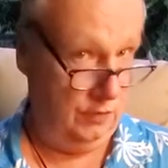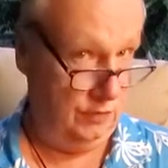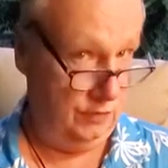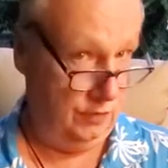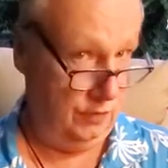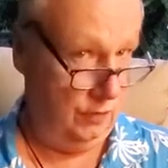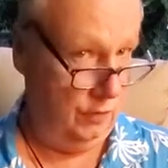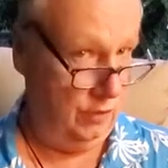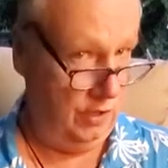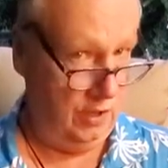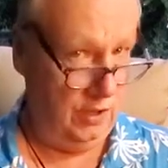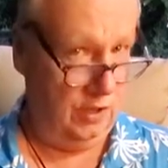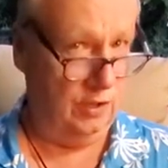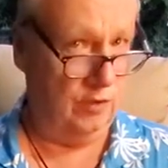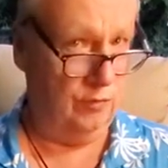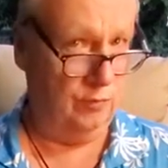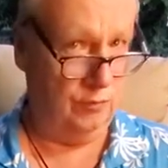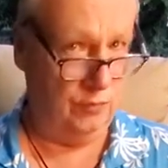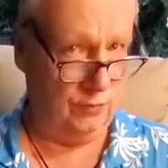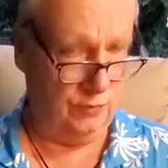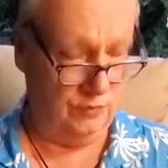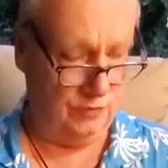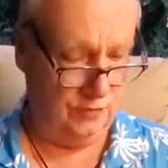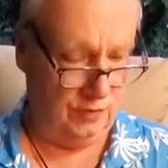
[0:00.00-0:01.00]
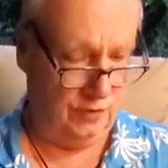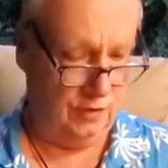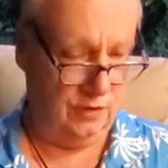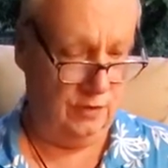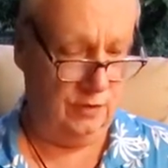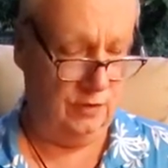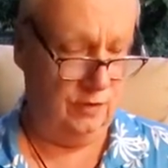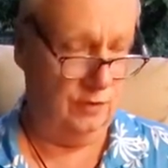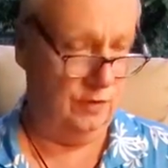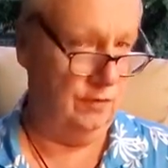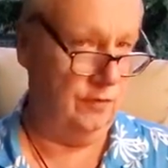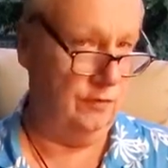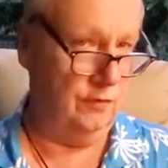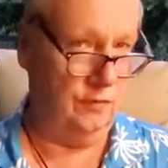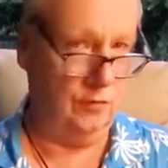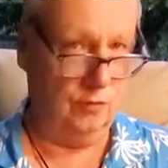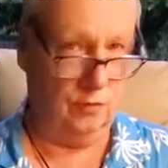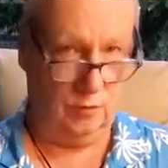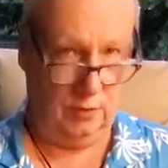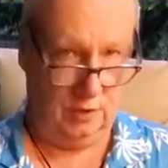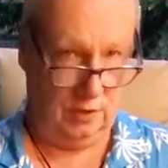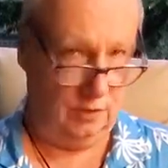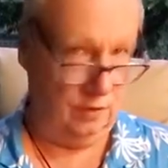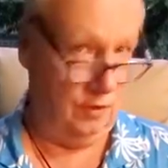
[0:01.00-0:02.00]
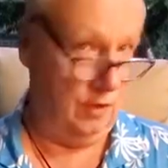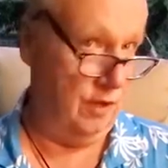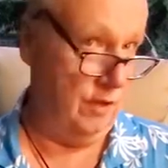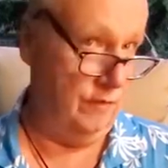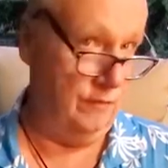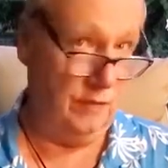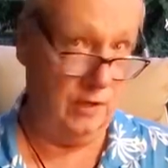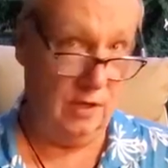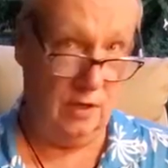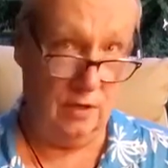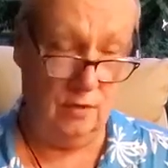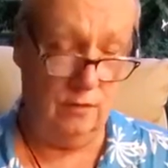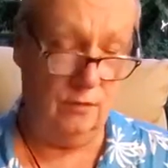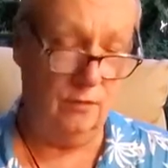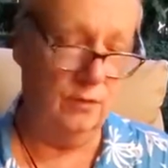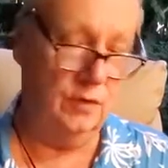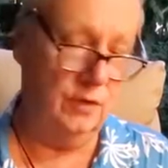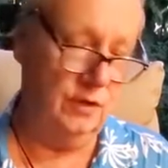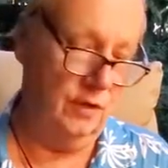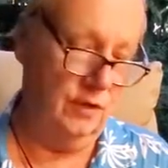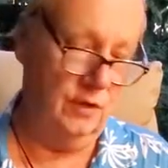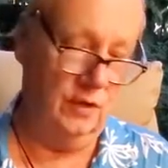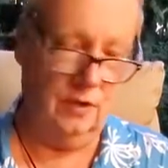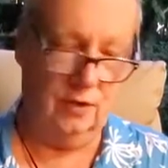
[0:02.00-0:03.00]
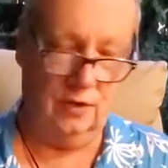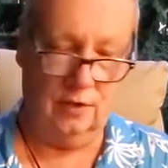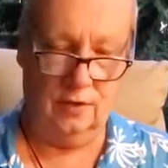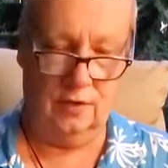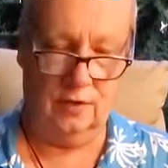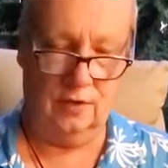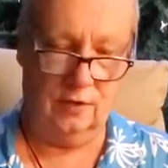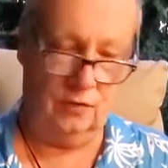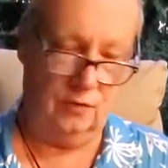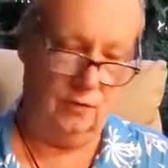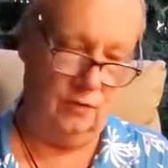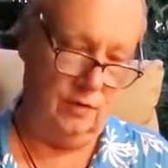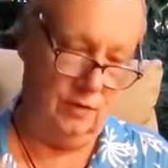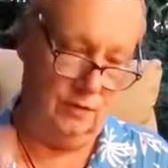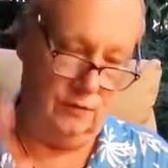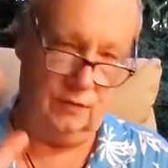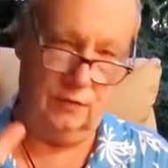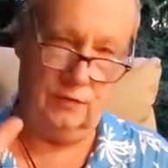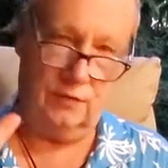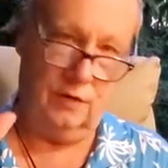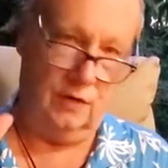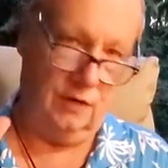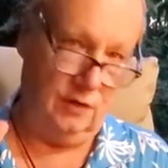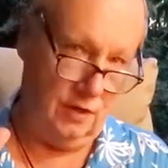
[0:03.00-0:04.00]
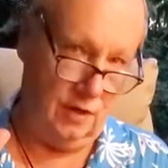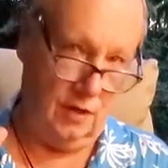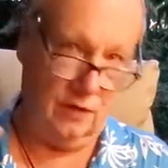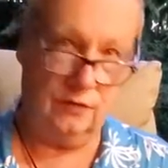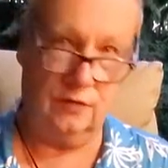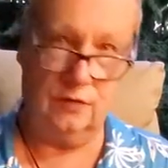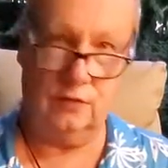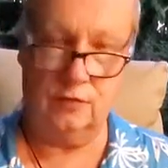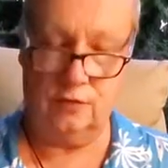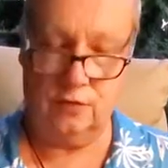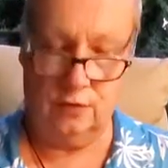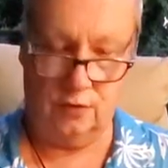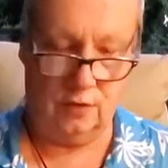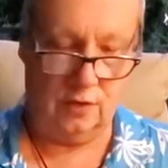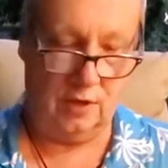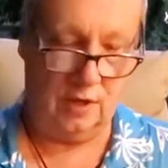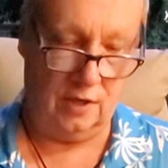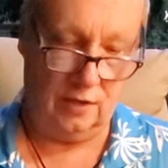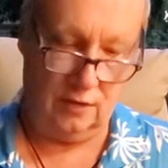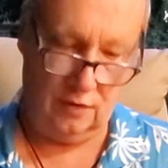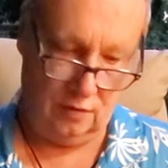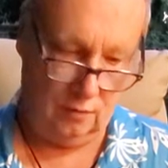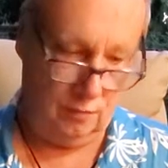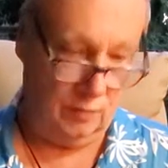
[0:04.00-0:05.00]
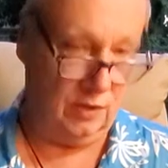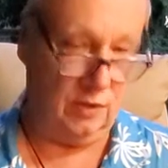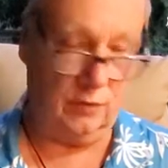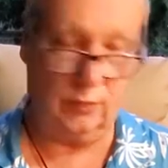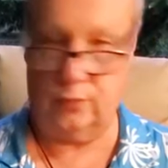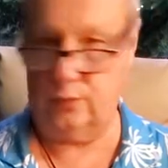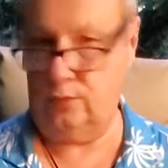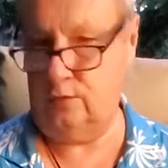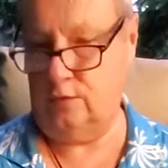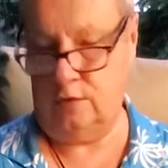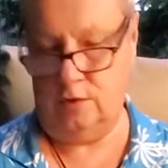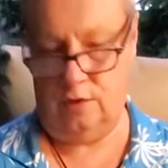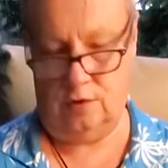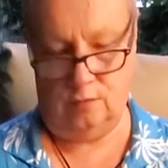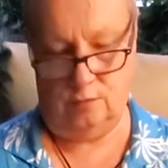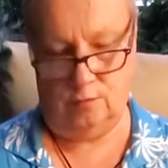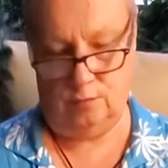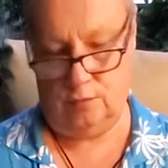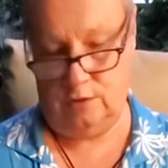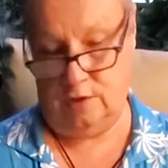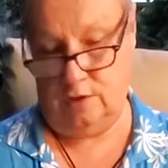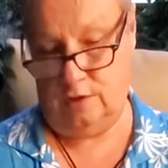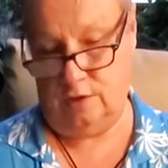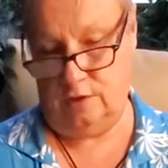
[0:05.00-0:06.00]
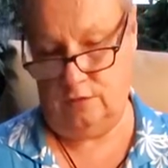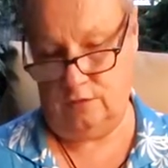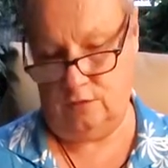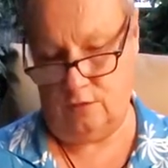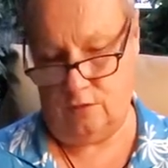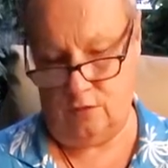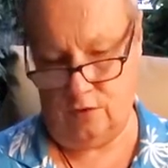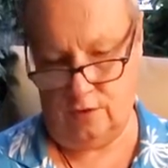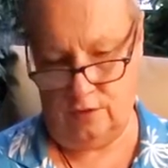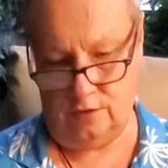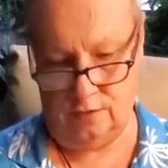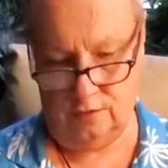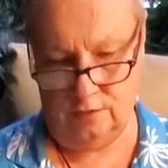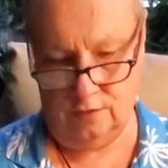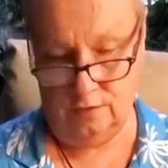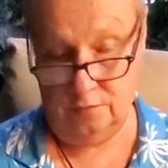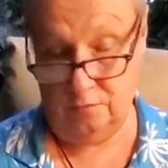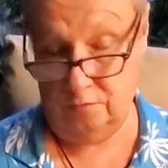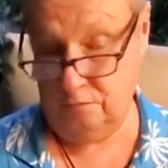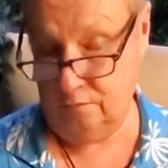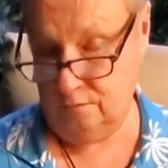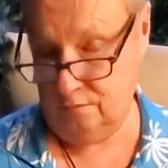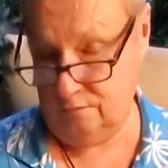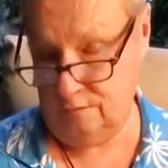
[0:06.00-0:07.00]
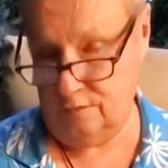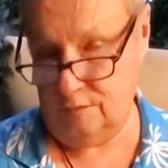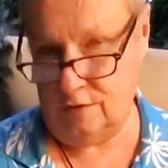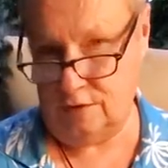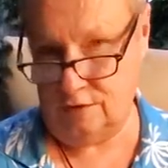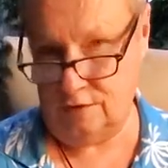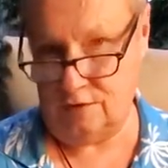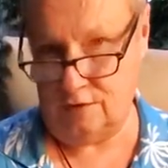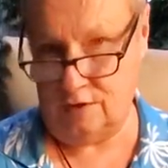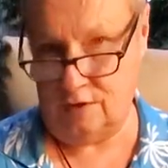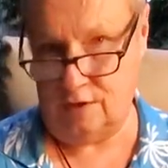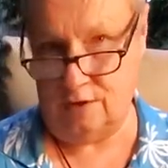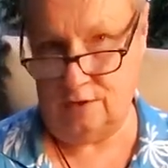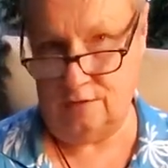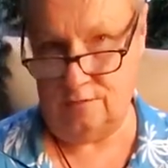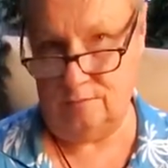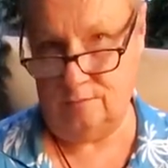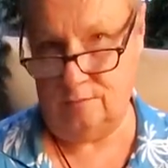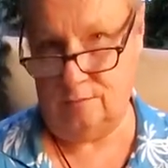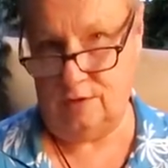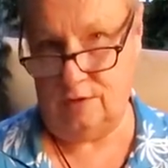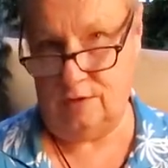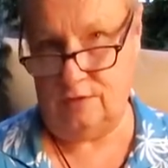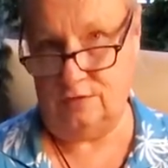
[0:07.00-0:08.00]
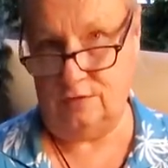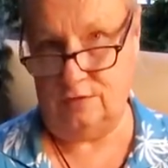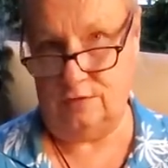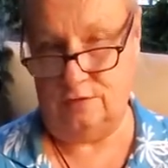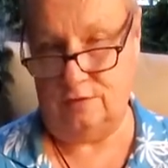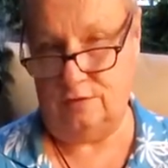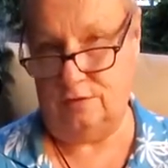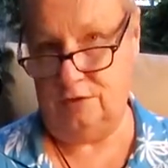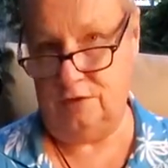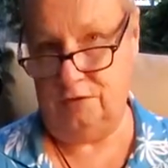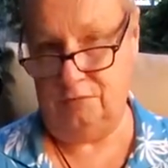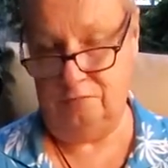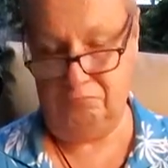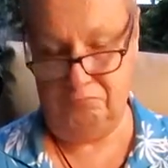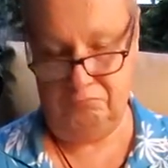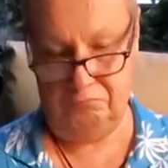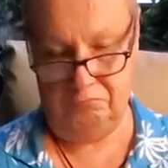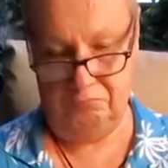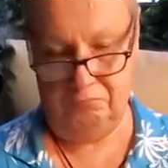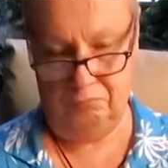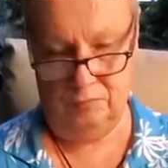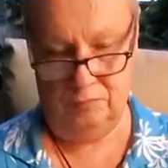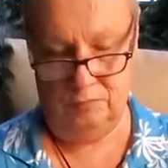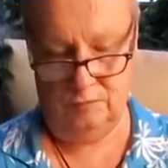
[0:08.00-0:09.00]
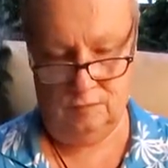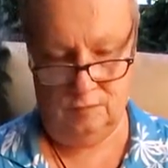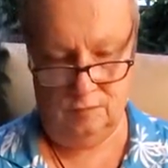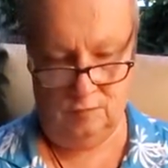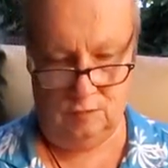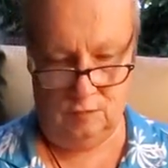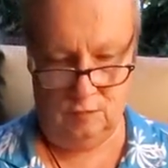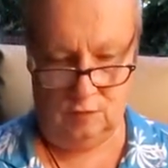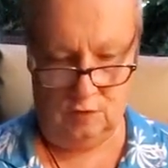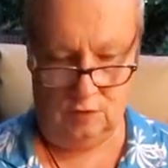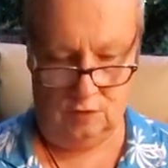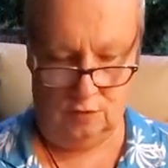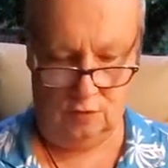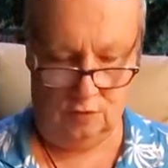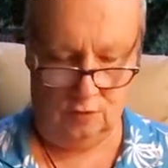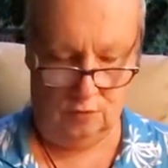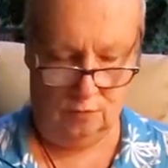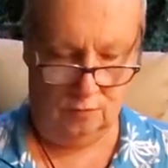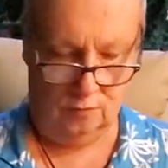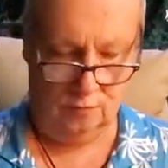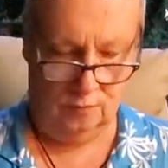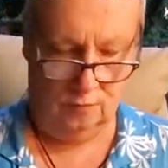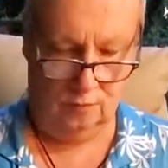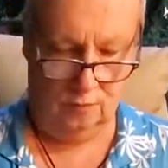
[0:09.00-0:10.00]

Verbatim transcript: it okay to proceed and to make love now? And you'd have to say yes, it's okay, and then it's on, like that, basically, you know.